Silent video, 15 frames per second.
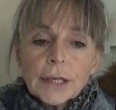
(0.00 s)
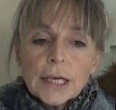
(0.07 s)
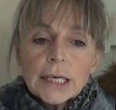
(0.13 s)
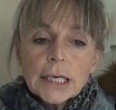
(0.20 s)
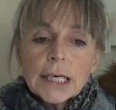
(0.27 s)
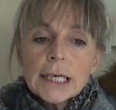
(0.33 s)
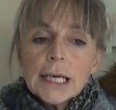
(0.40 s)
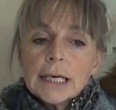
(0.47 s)

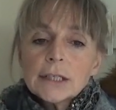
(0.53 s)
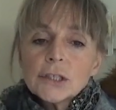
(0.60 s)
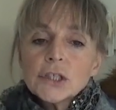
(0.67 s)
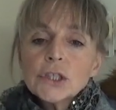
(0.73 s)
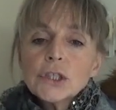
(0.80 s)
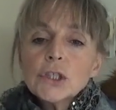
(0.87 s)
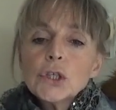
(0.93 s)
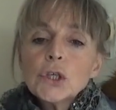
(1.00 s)

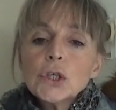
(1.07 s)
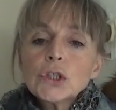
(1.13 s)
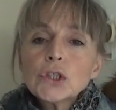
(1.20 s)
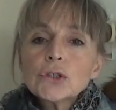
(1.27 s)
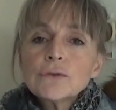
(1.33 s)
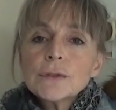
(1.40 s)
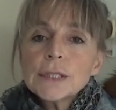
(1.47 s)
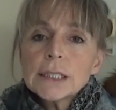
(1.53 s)
connection or
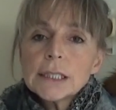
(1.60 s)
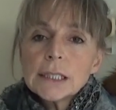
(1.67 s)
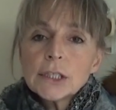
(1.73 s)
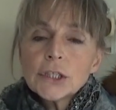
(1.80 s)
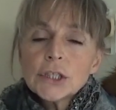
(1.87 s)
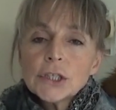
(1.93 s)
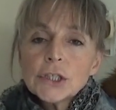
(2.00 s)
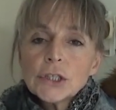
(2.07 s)

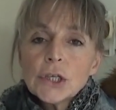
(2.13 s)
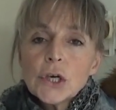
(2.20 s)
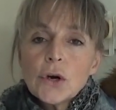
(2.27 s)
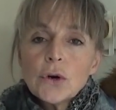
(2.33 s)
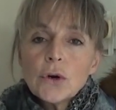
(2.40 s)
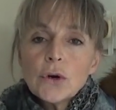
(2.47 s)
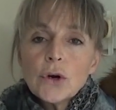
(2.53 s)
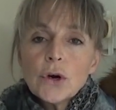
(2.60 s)
jurisdiction
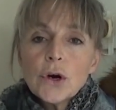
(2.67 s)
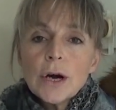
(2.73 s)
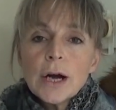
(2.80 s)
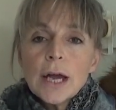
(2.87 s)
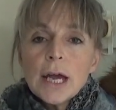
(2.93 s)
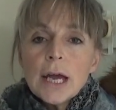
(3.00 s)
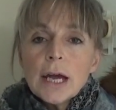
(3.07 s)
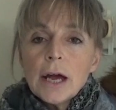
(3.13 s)

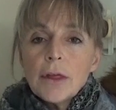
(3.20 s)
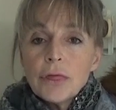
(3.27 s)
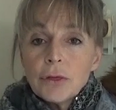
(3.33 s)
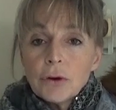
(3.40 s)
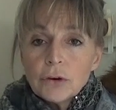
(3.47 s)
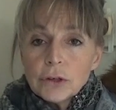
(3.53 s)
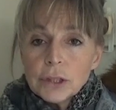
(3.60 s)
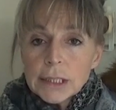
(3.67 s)
or
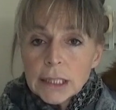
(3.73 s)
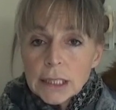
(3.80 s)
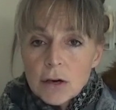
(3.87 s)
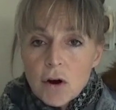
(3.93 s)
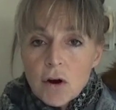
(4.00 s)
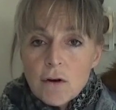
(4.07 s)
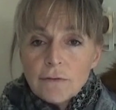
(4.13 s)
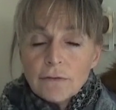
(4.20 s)
authority
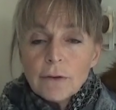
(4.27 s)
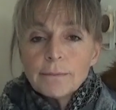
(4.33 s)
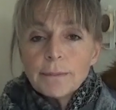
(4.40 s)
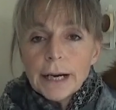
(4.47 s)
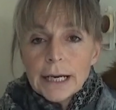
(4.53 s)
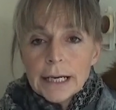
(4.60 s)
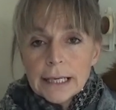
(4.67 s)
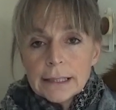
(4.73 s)
of
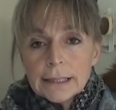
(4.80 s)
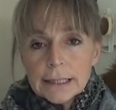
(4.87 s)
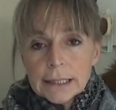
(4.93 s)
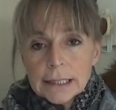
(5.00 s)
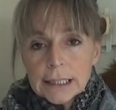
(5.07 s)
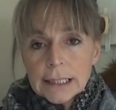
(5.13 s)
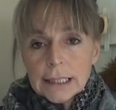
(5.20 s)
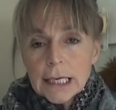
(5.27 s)
by
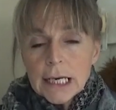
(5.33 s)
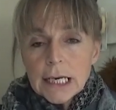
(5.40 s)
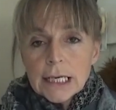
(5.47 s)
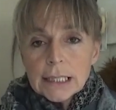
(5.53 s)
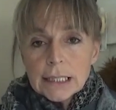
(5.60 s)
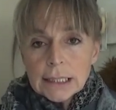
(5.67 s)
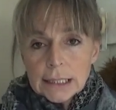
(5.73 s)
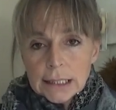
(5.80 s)
the
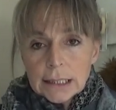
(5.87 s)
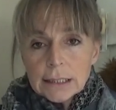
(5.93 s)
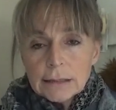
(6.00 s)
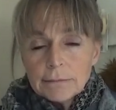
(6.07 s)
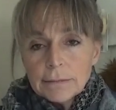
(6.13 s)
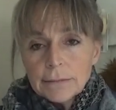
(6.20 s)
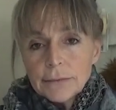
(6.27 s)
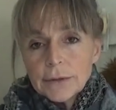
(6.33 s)

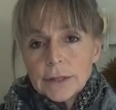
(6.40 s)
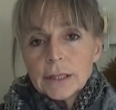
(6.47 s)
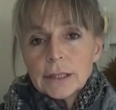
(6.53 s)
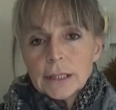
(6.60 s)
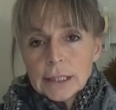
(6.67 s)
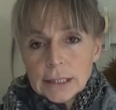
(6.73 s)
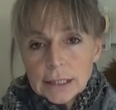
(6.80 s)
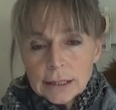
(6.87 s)
system that
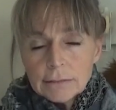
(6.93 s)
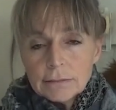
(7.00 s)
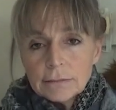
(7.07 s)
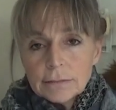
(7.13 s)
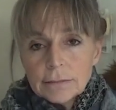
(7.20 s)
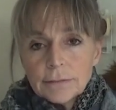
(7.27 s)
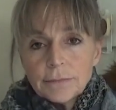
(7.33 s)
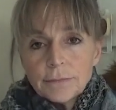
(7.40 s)
is
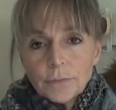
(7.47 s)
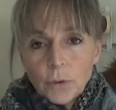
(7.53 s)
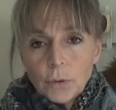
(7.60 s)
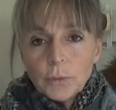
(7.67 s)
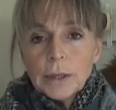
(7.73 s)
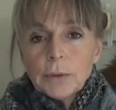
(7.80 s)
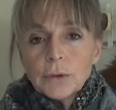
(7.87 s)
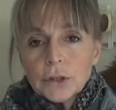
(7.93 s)
what
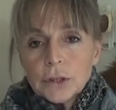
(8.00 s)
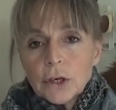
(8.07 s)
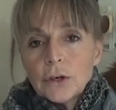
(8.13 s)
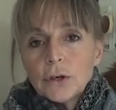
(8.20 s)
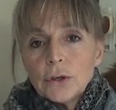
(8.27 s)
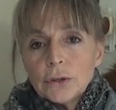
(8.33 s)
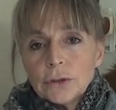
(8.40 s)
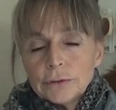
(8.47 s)
we would
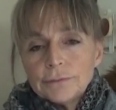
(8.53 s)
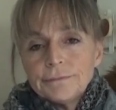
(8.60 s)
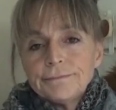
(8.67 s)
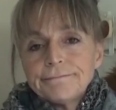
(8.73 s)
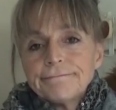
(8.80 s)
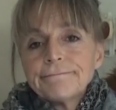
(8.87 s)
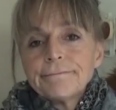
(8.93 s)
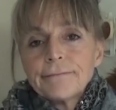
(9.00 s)
call
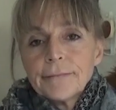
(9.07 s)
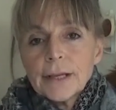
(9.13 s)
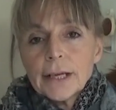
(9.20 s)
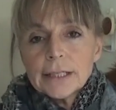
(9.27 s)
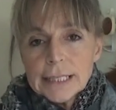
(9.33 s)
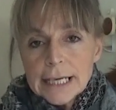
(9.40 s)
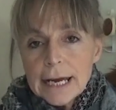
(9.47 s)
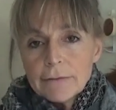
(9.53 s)

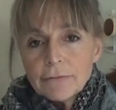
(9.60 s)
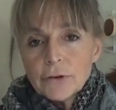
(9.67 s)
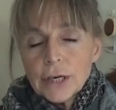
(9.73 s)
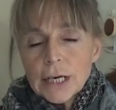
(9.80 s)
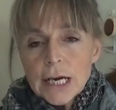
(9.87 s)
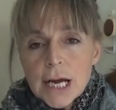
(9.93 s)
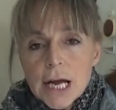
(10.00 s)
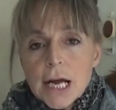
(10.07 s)

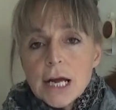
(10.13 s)
slavery